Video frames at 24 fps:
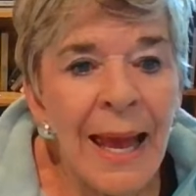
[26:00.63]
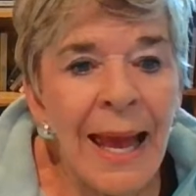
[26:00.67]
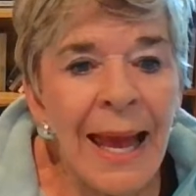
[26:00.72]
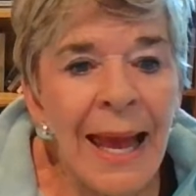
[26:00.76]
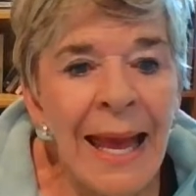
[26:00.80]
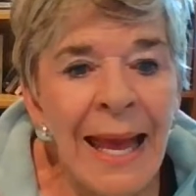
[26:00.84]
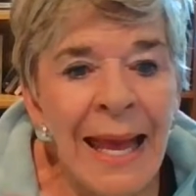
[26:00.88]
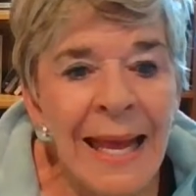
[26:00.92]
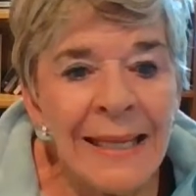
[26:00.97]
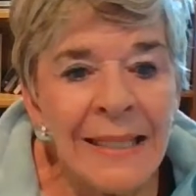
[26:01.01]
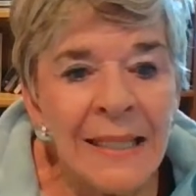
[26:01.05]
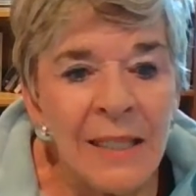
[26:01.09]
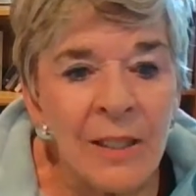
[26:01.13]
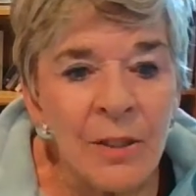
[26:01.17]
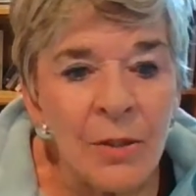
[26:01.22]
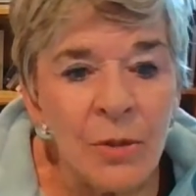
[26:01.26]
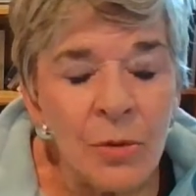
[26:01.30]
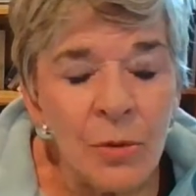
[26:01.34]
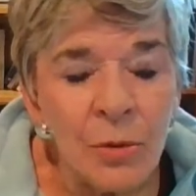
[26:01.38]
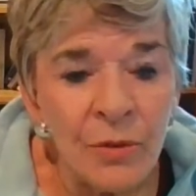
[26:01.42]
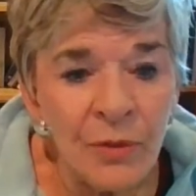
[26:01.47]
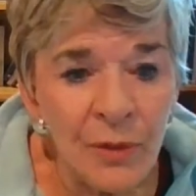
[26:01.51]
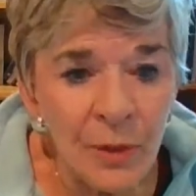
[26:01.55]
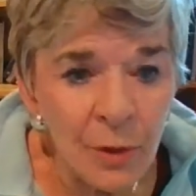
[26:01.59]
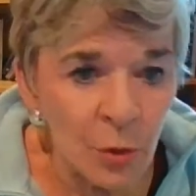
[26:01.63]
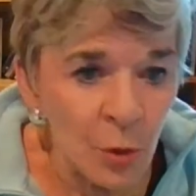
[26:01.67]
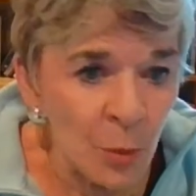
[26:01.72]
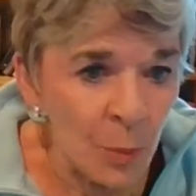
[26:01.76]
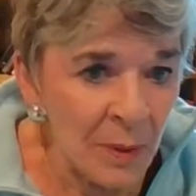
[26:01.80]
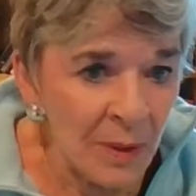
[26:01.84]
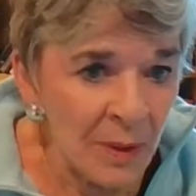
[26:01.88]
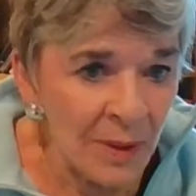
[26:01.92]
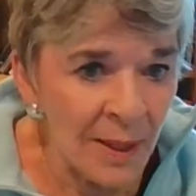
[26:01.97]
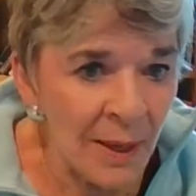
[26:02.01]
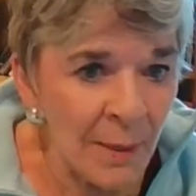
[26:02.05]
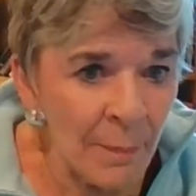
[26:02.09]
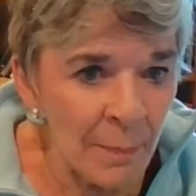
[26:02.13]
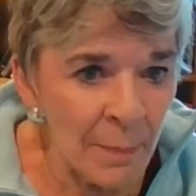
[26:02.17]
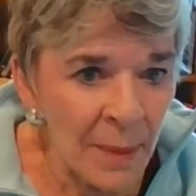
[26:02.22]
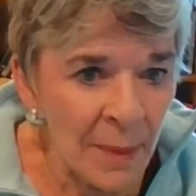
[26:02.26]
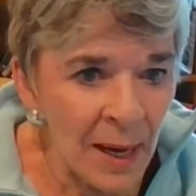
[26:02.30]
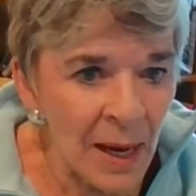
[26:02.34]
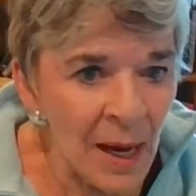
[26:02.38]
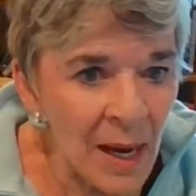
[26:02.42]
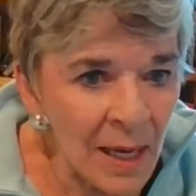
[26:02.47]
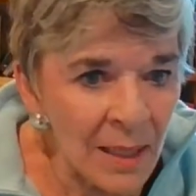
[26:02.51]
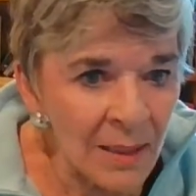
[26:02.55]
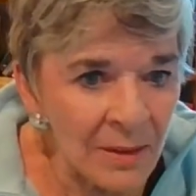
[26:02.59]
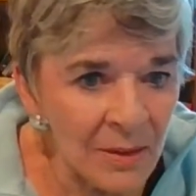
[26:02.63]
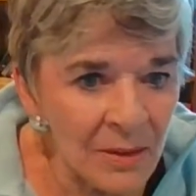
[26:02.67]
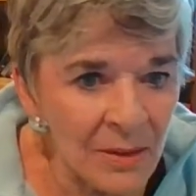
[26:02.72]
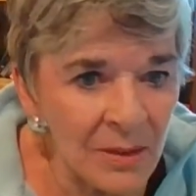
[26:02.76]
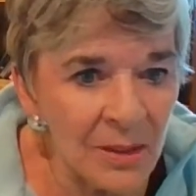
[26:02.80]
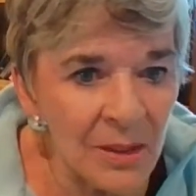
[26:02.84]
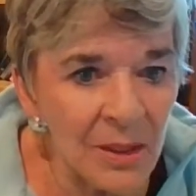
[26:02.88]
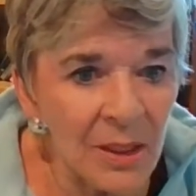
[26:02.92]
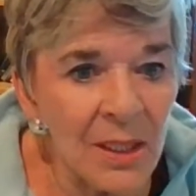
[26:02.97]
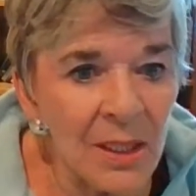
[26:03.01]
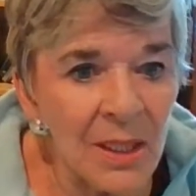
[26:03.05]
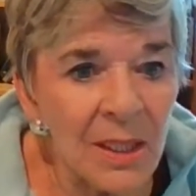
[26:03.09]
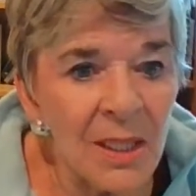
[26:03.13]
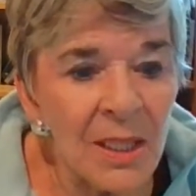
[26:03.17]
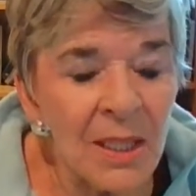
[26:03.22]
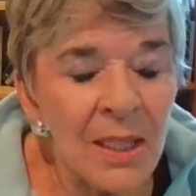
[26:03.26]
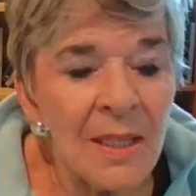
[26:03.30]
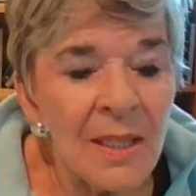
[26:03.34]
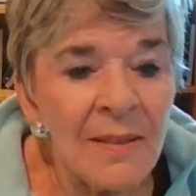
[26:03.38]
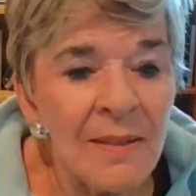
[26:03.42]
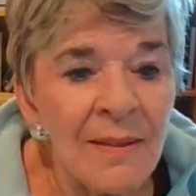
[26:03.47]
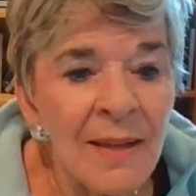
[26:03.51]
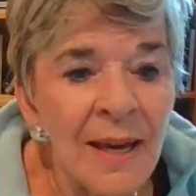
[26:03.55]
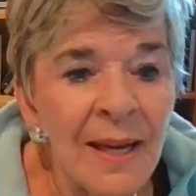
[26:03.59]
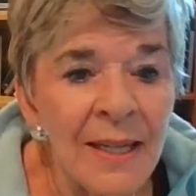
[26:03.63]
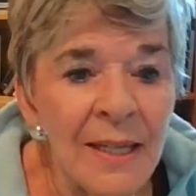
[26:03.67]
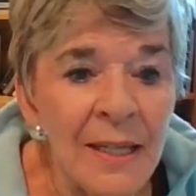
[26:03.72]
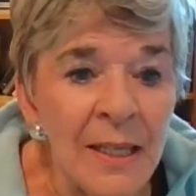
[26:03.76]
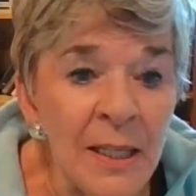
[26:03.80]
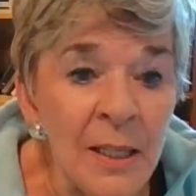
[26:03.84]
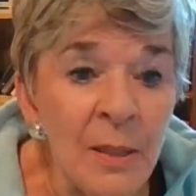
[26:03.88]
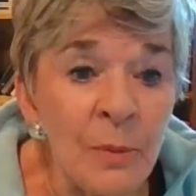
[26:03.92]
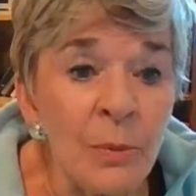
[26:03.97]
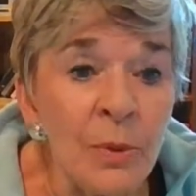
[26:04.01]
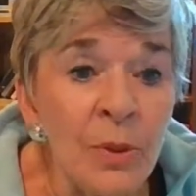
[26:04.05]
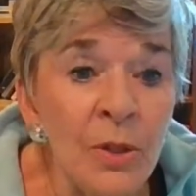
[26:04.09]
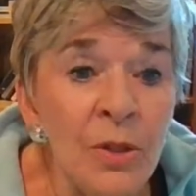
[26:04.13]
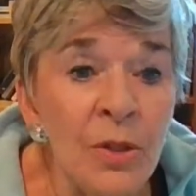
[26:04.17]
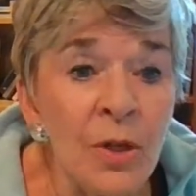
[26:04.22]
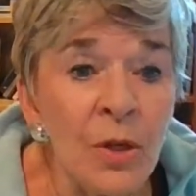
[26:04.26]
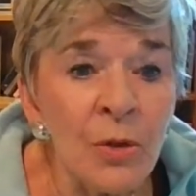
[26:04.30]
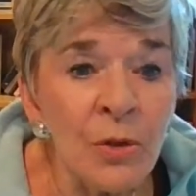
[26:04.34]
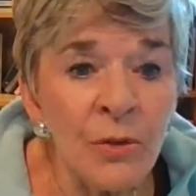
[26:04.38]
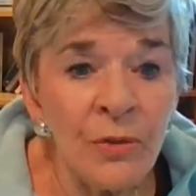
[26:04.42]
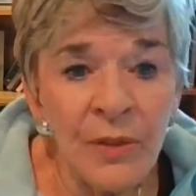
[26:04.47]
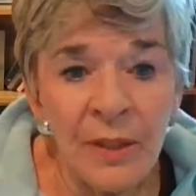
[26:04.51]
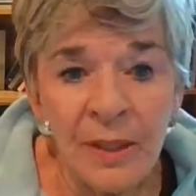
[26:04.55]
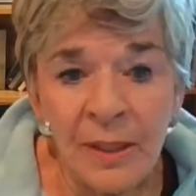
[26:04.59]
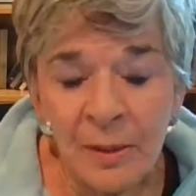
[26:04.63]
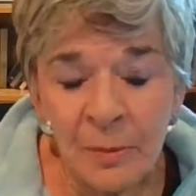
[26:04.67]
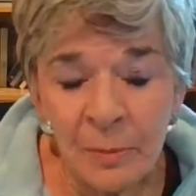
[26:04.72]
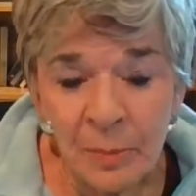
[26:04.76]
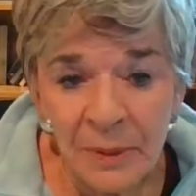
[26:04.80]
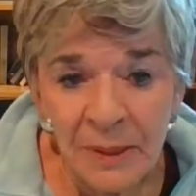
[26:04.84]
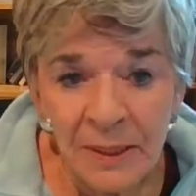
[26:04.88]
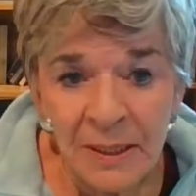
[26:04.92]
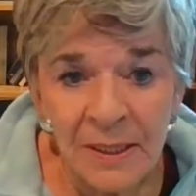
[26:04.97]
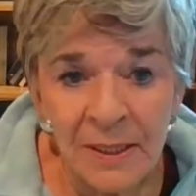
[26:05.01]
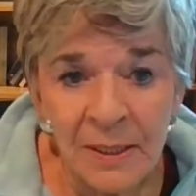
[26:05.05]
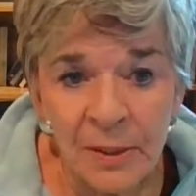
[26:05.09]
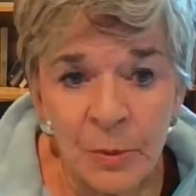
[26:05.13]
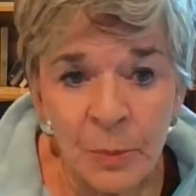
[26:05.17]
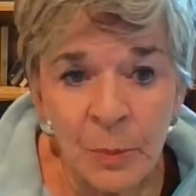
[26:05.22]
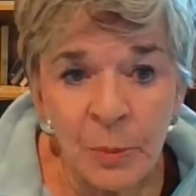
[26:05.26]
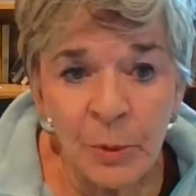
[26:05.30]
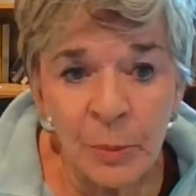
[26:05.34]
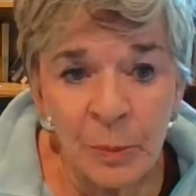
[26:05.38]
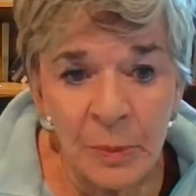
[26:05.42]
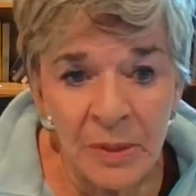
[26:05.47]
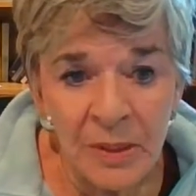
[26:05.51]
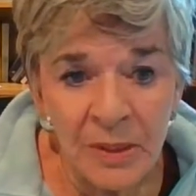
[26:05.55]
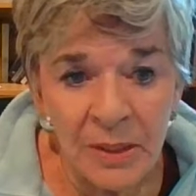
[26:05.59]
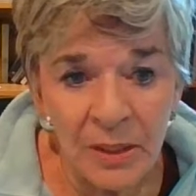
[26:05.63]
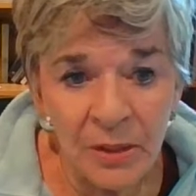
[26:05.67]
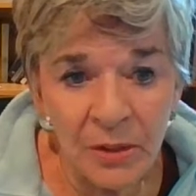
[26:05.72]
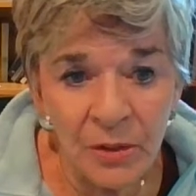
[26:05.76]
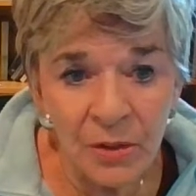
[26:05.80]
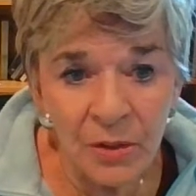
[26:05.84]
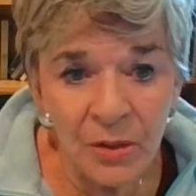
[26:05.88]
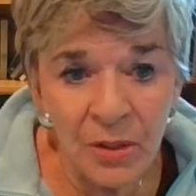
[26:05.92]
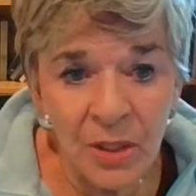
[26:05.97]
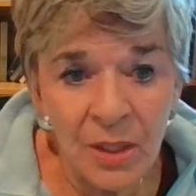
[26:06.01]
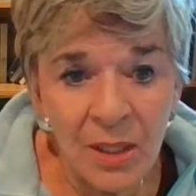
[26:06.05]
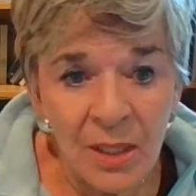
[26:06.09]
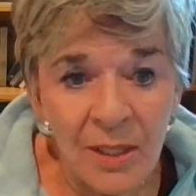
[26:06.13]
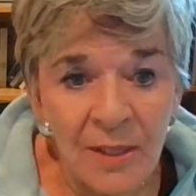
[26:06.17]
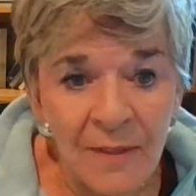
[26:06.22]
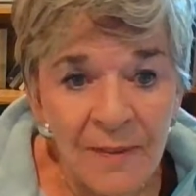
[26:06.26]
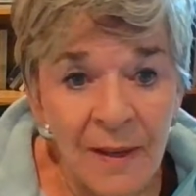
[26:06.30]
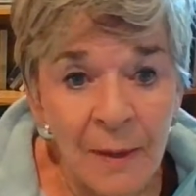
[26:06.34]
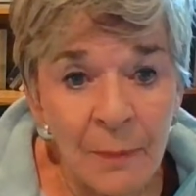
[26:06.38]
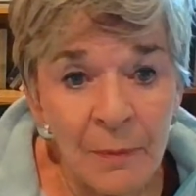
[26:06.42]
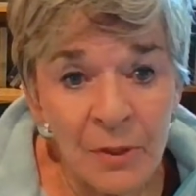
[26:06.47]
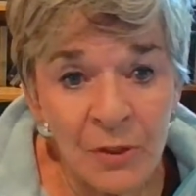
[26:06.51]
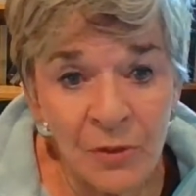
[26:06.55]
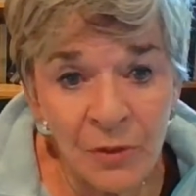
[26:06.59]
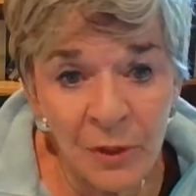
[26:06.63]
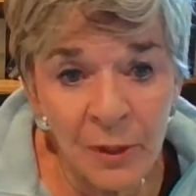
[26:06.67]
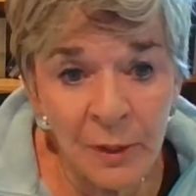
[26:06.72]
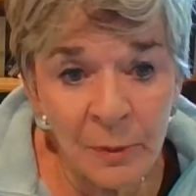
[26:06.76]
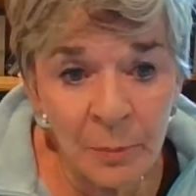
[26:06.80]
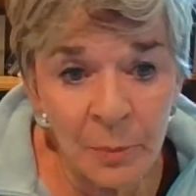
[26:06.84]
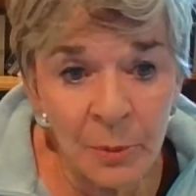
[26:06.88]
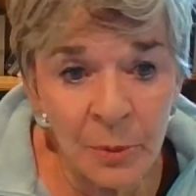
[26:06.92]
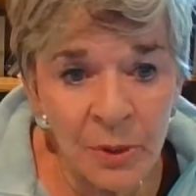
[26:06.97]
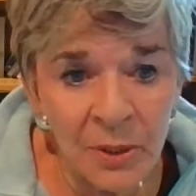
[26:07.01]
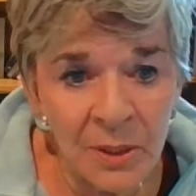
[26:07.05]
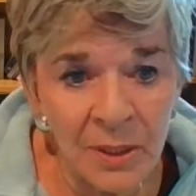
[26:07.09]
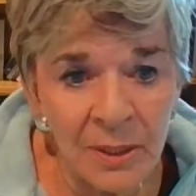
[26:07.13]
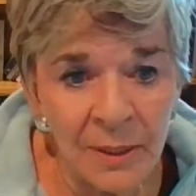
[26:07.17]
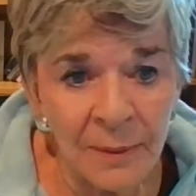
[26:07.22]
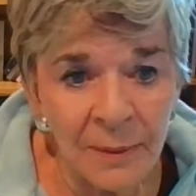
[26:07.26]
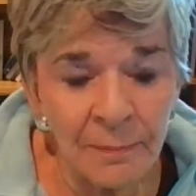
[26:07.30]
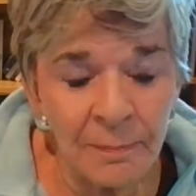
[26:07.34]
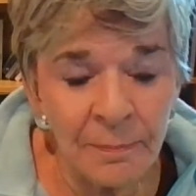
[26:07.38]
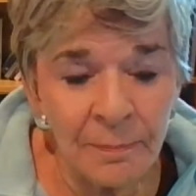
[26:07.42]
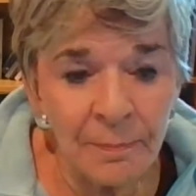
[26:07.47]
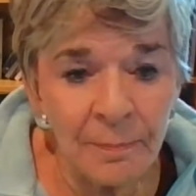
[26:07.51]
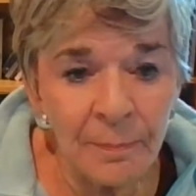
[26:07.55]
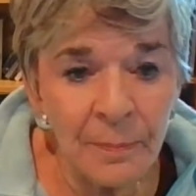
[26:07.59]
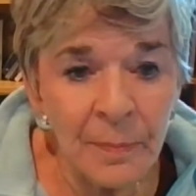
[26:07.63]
And he knew if he opened that box that he would know if he completed his purpose here. And that was very important to him.